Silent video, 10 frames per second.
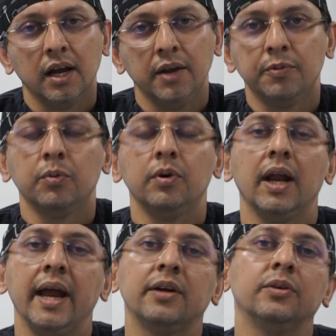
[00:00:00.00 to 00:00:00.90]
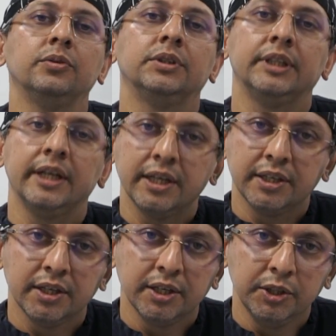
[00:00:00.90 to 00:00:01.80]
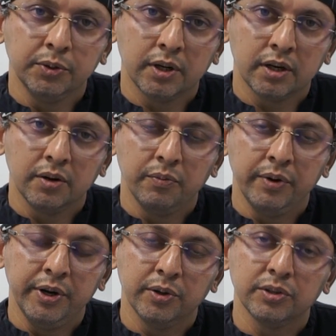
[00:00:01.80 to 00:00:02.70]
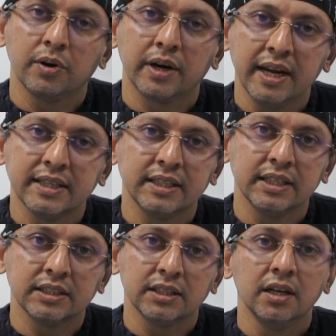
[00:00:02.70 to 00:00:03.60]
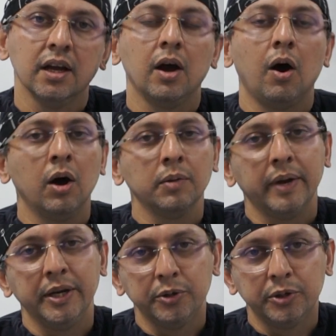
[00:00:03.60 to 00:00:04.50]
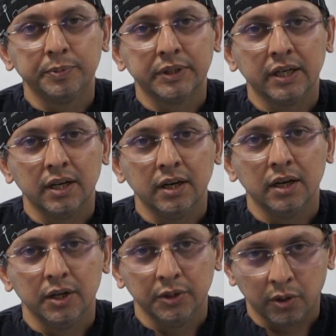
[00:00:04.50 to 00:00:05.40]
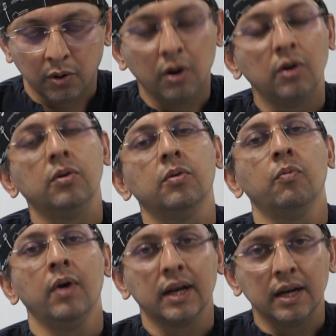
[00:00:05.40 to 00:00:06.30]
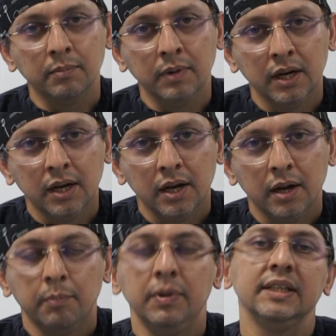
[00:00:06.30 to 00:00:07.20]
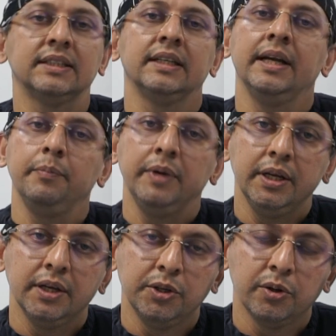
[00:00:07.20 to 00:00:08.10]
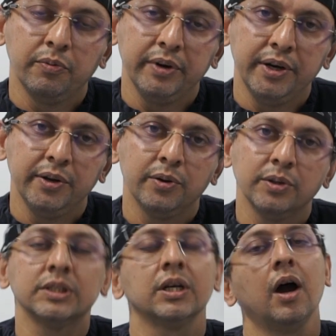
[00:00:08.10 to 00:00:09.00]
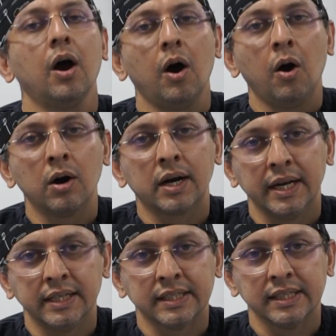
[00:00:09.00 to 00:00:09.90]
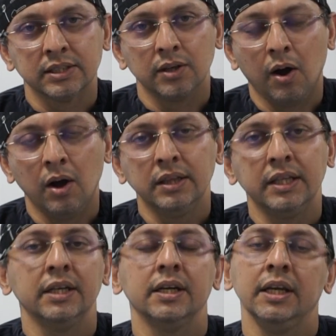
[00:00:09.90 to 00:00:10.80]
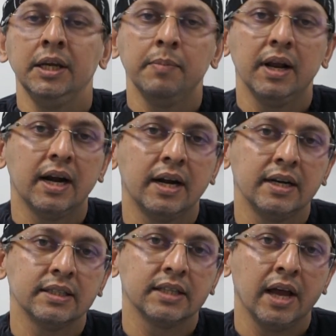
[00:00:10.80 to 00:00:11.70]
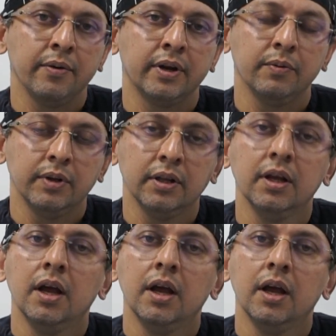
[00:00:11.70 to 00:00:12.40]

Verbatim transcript: If you would like to share your videos or cases on my YouTube channel, you are all welcome please send me your videos or cases on the email address I have given